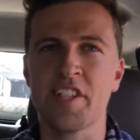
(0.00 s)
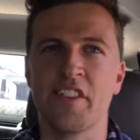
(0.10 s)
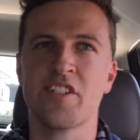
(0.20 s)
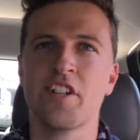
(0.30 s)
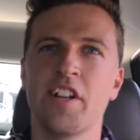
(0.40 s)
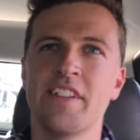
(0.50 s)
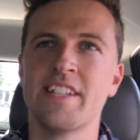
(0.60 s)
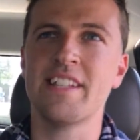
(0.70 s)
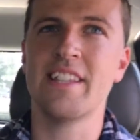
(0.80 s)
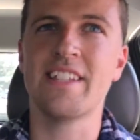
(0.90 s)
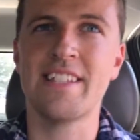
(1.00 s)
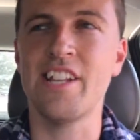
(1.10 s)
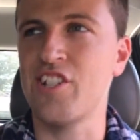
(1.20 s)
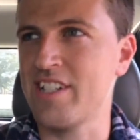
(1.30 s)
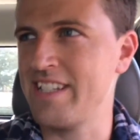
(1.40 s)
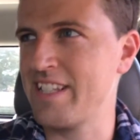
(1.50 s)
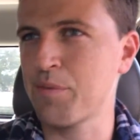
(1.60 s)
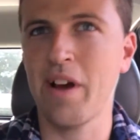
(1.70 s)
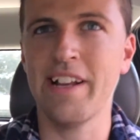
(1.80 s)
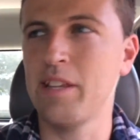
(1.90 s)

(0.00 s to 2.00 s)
looks like they're starting the, the stitches, and that's what I